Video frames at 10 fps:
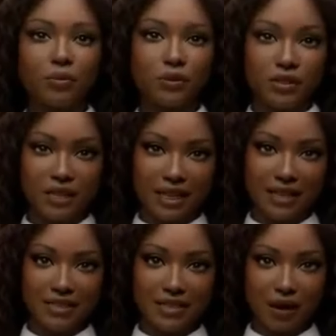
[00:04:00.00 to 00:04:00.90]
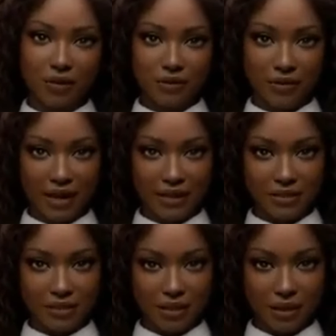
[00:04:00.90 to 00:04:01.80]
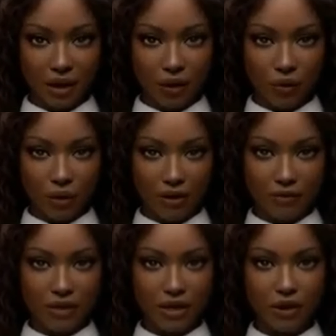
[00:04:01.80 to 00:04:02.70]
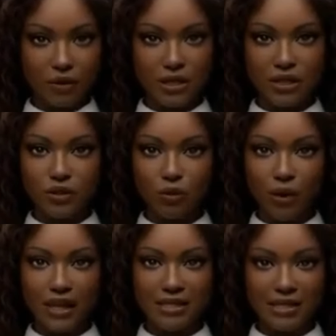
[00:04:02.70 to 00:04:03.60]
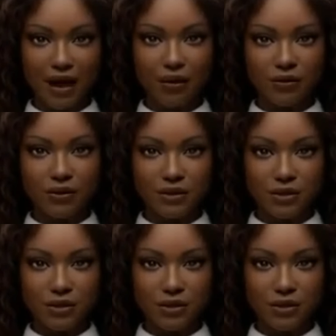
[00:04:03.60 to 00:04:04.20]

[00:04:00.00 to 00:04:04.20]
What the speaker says: music and sound effects. A great video needs great sound.